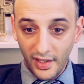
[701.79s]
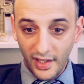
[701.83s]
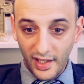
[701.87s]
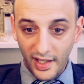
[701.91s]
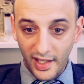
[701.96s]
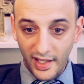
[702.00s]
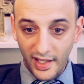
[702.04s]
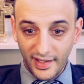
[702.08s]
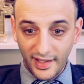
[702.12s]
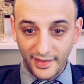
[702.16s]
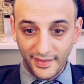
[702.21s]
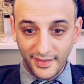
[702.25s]

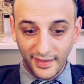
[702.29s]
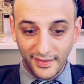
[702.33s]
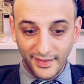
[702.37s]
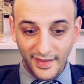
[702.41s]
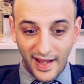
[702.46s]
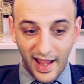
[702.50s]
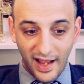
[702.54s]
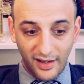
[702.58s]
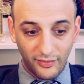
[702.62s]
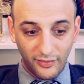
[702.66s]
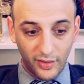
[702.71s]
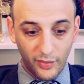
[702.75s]
And
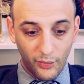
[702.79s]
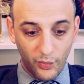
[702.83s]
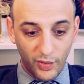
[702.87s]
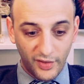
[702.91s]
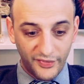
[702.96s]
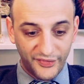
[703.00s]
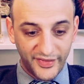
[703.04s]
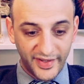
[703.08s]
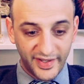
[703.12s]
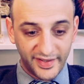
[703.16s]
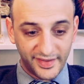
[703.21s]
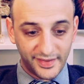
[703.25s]
exactly
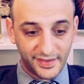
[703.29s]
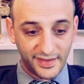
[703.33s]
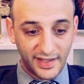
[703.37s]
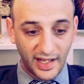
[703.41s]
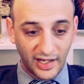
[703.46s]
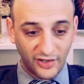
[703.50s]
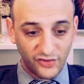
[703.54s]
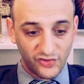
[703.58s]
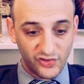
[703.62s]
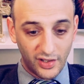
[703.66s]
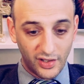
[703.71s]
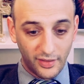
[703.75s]
what this
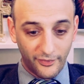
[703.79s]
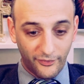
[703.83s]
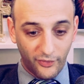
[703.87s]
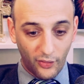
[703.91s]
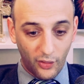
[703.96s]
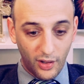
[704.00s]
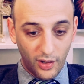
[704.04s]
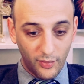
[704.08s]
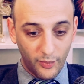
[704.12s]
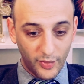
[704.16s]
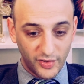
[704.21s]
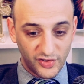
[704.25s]
section of
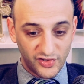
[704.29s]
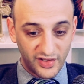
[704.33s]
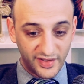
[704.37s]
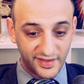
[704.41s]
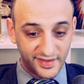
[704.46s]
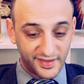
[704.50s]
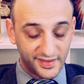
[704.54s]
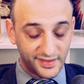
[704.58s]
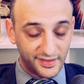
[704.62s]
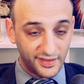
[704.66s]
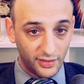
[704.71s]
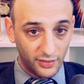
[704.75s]
law, which is
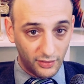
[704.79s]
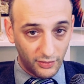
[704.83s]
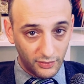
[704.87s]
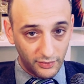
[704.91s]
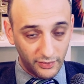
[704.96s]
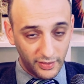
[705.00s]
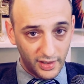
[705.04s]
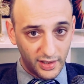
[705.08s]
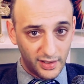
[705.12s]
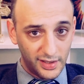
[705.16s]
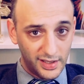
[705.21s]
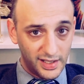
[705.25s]

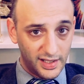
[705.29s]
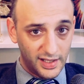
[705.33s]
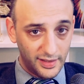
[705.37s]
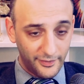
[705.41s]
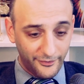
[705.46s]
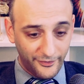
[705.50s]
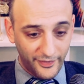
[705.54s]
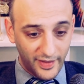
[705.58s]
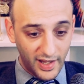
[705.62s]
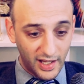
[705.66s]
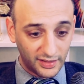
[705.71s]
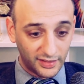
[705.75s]
still in
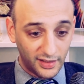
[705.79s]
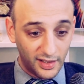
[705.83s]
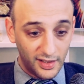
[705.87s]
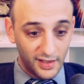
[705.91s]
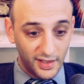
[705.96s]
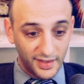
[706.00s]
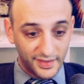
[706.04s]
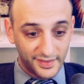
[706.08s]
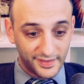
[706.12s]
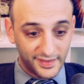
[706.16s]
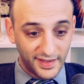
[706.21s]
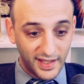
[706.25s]
effect,
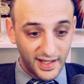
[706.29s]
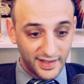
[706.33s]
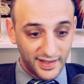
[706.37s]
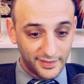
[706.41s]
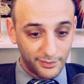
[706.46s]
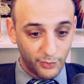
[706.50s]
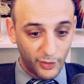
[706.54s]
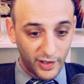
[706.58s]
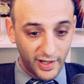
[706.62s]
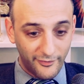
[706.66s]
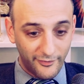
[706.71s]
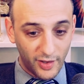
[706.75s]
states.
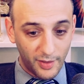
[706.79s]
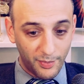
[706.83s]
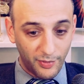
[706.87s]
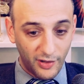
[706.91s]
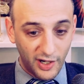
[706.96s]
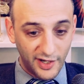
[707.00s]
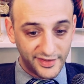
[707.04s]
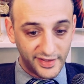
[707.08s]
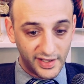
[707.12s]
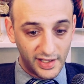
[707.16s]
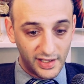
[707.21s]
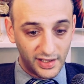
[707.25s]
Whenever the
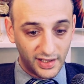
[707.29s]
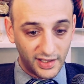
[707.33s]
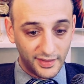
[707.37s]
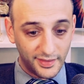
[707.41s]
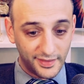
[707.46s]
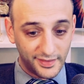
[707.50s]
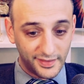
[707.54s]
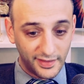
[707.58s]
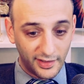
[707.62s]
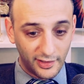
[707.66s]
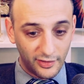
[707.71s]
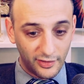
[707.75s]
president
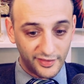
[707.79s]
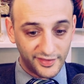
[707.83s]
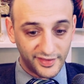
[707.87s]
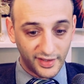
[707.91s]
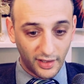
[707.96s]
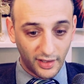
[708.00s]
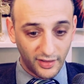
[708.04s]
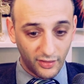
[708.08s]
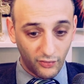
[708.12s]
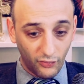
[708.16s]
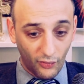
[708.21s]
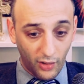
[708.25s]
considers
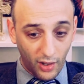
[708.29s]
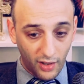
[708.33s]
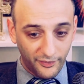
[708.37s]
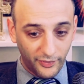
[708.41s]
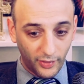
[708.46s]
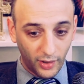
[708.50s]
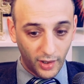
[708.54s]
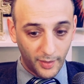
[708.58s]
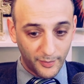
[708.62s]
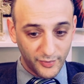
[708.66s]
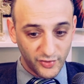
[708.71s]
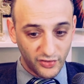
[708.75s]

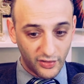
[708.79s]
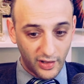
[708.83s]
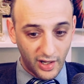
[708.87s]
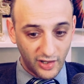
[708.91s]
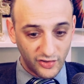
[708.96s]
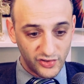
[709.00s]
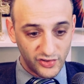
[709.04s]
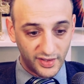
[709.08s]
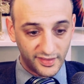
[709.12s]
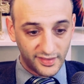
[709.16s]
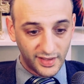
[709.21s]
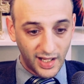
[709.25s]
unlawful
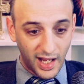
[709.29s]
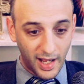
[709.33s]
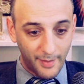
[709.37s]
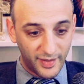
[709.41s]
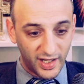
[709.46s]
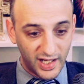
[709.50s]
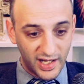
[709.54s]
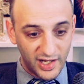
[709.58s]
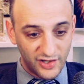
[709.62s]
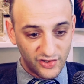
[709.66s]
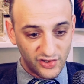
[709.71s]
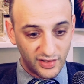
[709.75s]
obstructions,
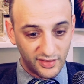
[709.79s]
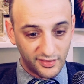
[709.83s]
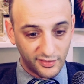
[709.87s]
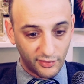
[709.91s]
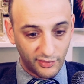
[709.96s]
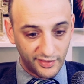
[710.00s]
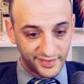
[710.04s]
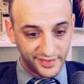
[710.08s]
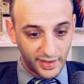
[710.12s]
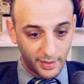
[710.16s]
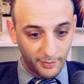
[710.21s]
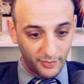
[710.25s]
combinations,
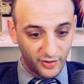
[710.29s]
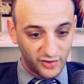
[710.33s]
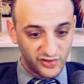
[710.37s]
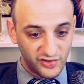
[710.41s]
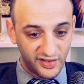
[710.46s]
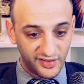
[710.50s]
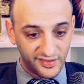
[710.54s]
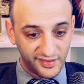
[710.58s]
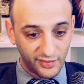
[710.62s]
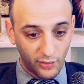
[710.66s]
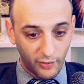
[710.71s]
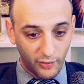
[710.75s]
or
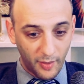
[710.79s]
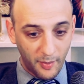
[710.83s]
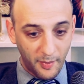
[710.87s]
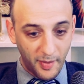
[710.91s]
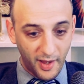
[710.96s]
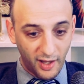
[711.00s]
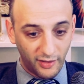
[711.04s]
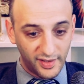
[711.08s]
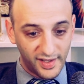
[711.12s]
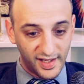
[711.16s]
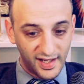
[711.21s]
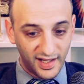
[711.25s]
assemblages or
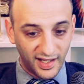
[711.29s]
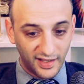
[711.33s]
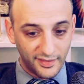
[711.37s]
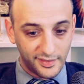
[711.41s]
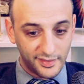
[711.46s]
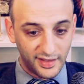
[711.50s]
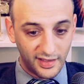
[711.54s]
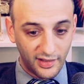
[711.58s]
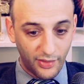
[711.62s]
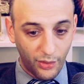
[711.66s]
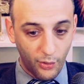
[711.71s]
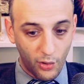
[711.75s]
rebellion against
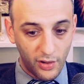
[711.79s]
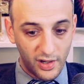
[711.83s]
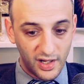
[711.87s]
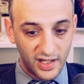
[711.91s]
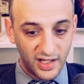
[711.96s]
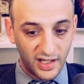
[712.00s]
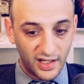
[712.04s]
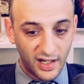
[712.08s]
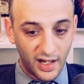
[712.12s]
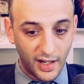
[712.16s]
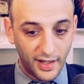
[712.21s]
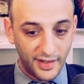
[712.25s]
the authority of
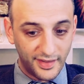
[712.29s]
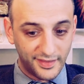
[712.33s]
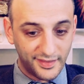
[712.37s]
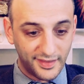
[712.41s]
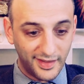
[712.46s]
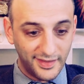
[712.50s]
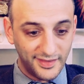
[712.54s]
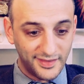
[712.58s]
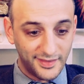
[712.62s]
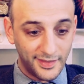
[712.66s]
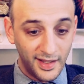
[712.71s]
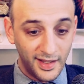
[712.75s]
the United
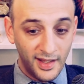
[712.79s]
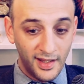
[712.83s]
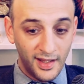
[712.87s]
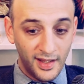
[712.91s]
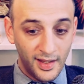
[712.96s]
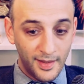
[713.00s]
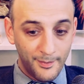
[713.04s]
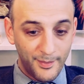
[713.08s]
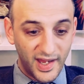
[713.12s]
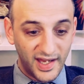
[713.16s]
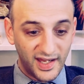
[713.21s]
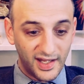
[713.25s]
States,
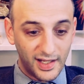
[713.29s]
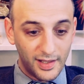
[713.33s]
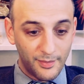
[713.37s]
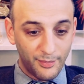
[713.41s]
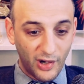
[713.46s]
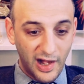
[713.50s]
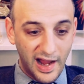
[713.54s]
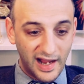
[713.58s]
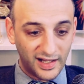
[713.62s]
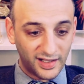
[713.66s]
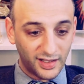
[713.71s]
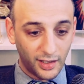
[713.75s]
make it
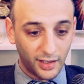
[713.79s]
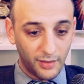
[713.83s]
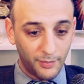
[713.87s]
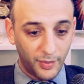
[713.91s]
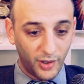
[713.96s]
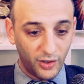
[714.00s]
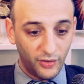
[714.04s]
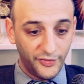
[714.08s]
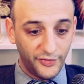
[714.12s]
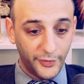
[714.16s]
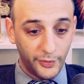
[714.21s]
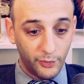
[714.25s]

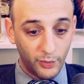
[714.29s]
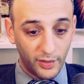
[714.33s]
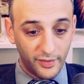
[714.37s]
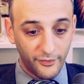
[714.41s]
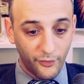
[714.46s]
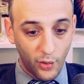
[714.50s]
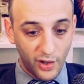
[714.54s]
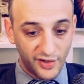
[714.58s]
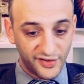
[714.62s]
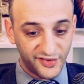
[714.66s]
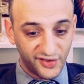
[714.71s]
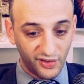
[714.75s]
impracticable to
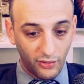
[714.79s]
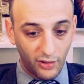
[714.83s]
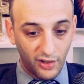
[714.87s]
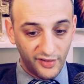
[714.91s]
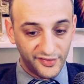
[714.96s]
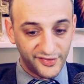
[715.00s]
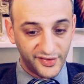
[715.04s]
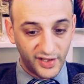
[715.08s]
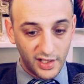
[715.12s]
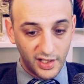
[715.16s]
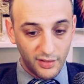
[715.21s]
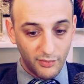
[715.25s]
enforce the
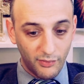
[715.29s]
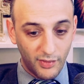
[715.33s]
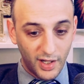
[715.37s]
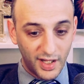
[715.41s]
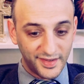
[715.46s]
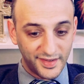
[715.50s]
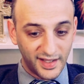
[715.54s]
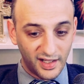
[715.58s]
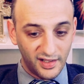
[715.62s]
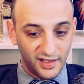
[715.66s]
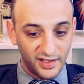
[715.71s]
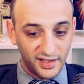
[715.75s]
laws of the
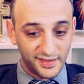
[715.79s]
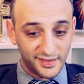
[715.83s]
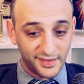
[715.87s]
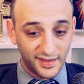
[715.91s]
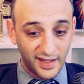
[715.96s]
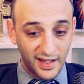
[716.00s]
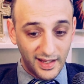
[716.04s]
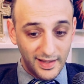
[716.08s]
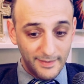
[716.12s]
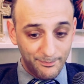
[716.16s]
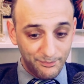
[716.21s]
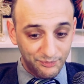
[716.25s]
U.S., any state,